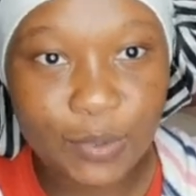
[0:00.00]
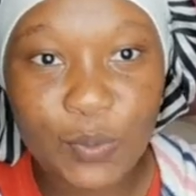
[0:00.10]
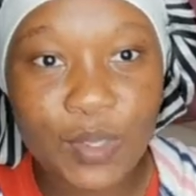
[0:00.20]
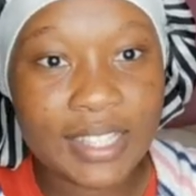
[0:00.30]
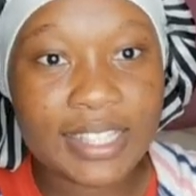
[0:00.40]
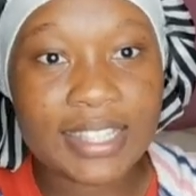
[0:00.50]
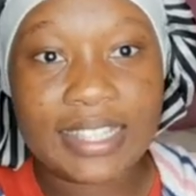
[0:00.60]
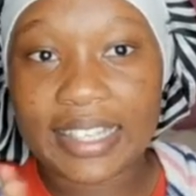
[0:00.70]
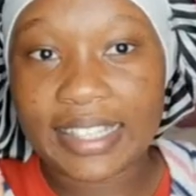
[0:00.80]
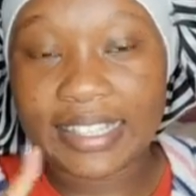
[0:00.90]
I
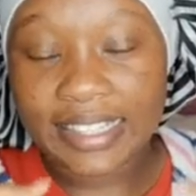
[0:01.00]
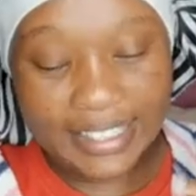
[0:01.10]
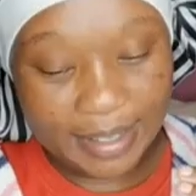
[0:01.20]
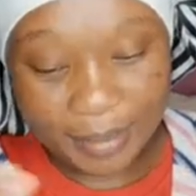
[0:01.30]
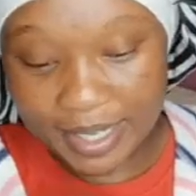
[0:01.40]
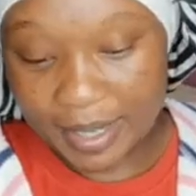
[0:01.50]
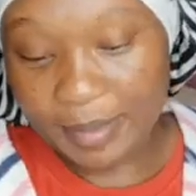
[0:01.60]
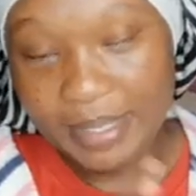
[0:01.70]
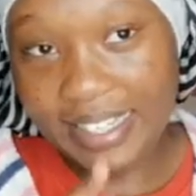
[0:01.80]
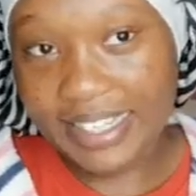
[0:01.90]
mean mm,
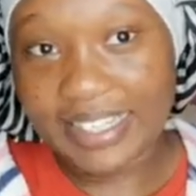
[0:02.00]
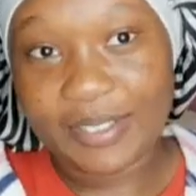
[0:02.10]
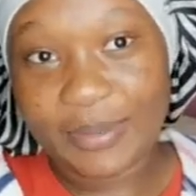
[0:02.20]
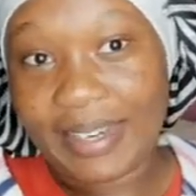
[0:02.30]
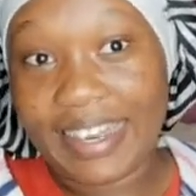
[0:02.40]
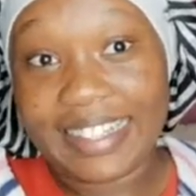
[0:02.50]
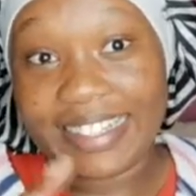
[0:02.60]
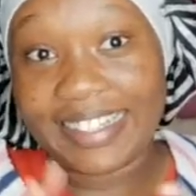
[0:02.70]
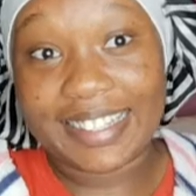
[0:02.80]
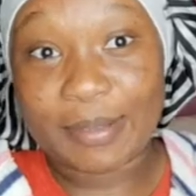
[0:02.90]
sometimes it, like
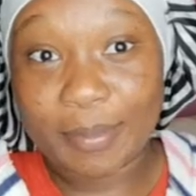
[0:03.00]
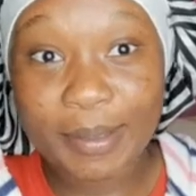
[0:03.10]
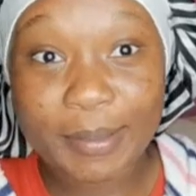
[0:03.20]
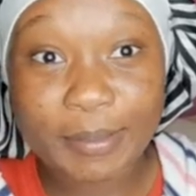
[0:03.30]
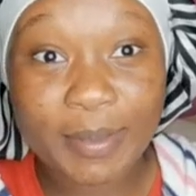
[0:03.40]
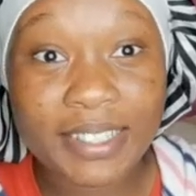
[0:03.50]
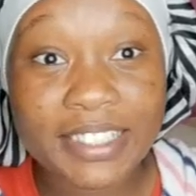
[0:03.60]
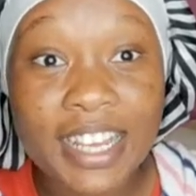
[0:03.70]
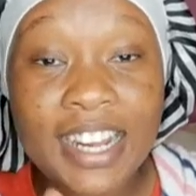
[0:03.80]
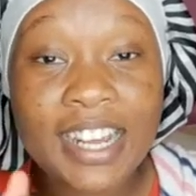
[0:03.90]
discipline but
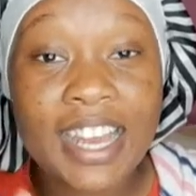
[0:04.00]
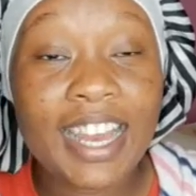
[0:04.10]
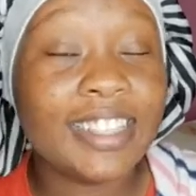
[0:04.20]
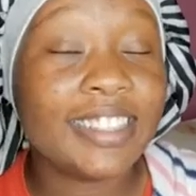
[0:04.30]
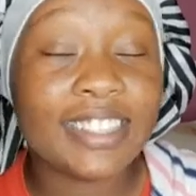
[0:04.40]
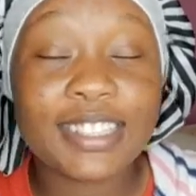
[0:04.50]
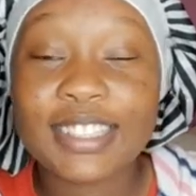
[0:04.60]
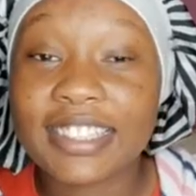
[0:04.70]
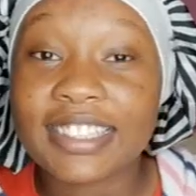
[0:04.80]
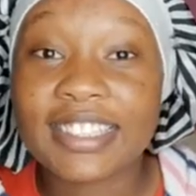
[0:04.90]
at the end
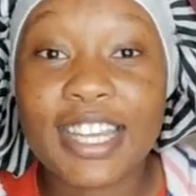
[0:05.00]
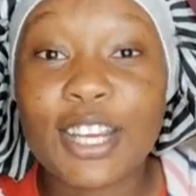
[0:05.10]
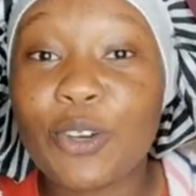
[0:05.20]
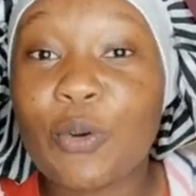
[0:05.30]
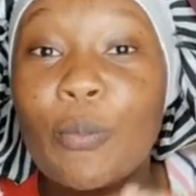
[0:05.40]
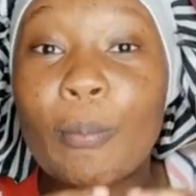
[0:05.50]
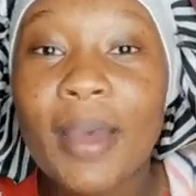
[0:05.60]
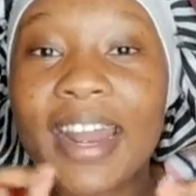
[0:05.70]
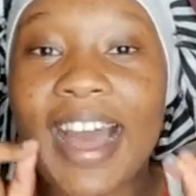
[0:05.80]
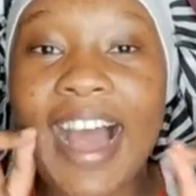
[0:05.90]
of the day no
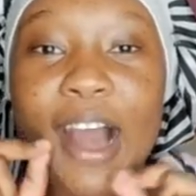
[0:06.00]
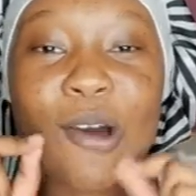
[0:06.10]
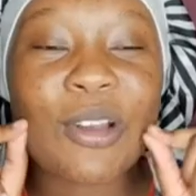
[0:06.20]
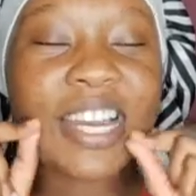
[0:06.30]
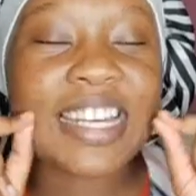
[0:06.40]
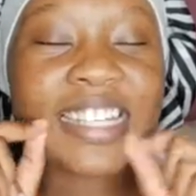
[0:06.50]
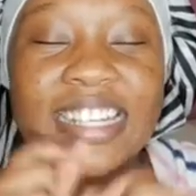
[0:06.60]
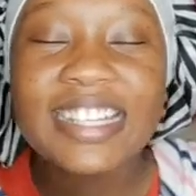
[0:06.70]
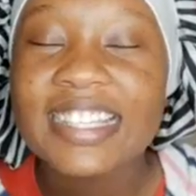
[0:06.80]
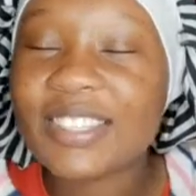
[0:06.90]
matter how late it
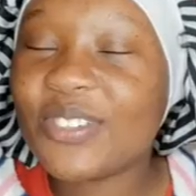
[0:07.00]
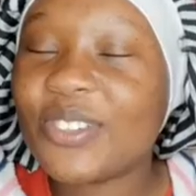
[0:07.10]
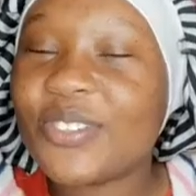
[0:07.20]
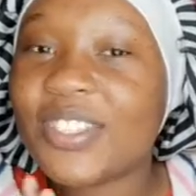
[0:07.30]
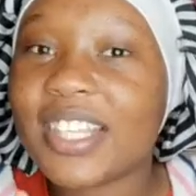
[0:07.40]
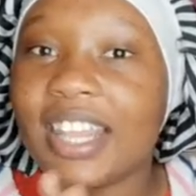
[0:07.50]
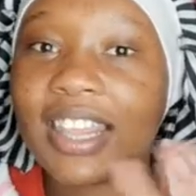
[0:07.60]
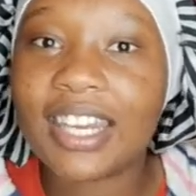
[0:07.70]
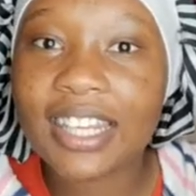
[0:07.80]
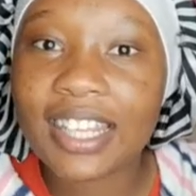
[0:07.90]
is even if it's a
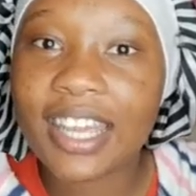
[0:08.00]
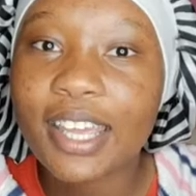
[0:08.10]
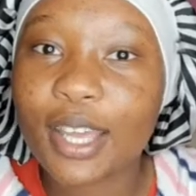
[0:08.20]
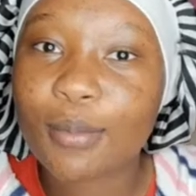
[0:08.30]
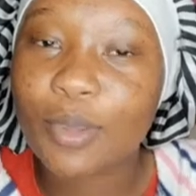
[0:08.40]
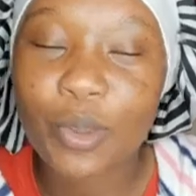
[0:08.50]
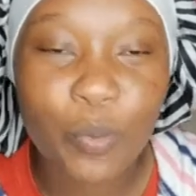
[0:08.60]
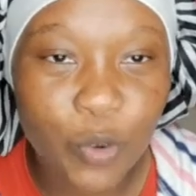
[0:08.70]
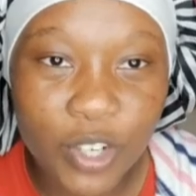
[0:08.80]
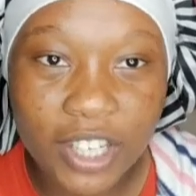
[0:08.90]
3 a.m in the
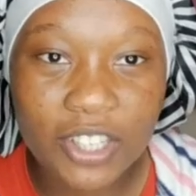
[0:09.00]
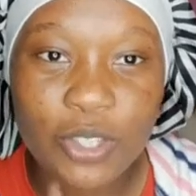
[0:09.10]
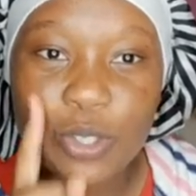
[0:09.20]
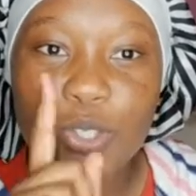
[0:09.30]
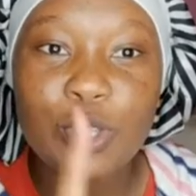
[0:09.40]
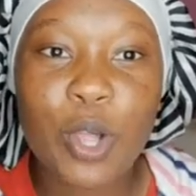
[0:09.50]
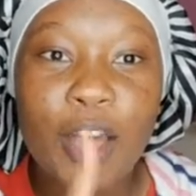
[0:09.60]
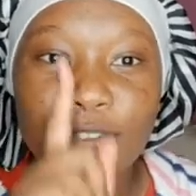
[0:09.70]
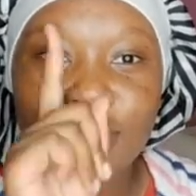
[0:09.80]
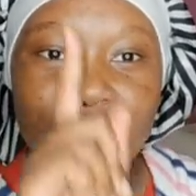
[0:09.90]
morning you still
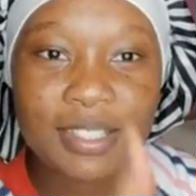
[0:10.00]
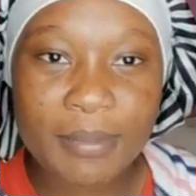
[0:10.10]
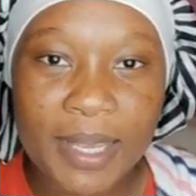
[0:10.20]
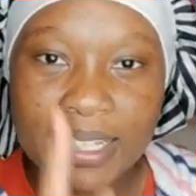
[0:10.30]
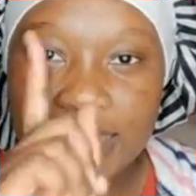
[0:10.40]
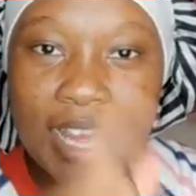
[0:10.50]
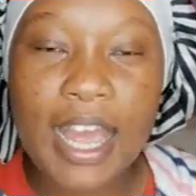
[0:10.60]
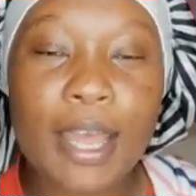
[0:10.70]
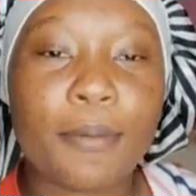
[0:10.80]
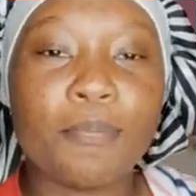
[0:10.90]
have to make
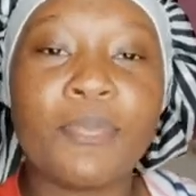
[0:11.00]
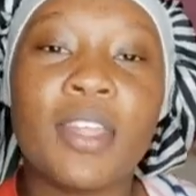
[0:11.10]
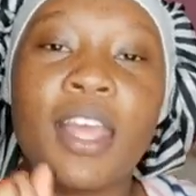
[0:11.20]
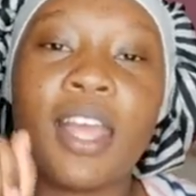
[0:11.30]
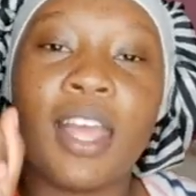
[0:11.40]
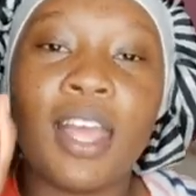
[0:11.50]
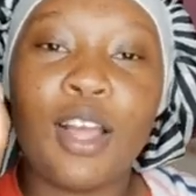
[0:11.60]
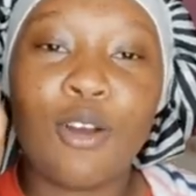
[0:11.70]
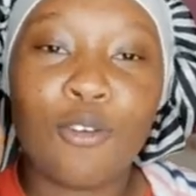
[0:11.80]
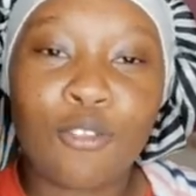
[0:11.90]
time
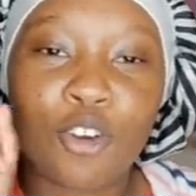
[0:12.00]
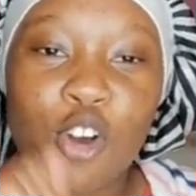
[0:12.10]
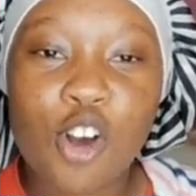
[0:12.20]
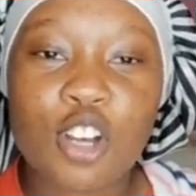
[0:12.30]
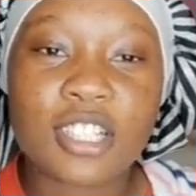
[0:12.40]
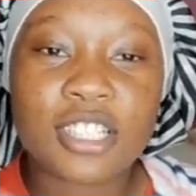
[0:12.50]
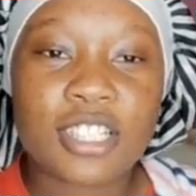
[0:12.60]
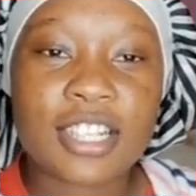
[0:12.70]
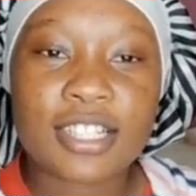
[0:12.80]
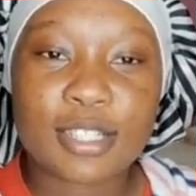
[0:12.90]
for God
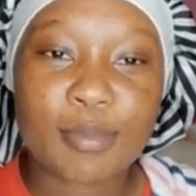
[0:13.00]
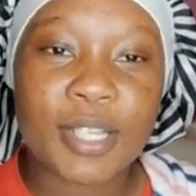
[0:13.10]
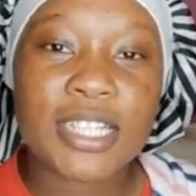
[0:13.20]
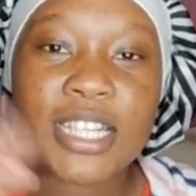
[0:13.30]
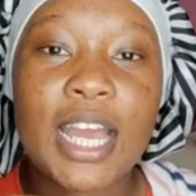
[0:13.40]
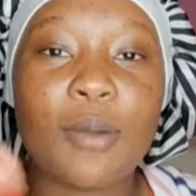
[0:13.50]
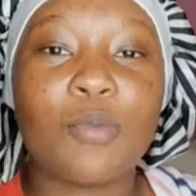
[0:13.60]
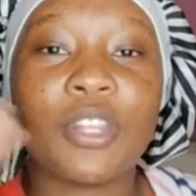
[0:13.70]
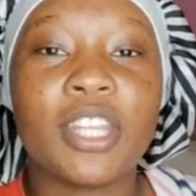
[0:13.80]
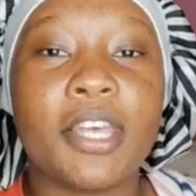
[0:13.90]
and spend time
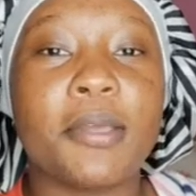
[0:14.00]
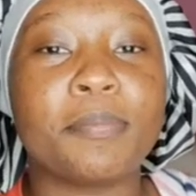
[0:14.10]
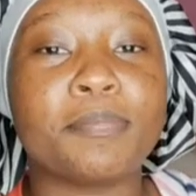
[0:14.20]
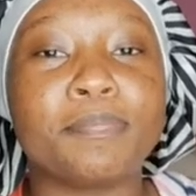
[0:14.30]
with him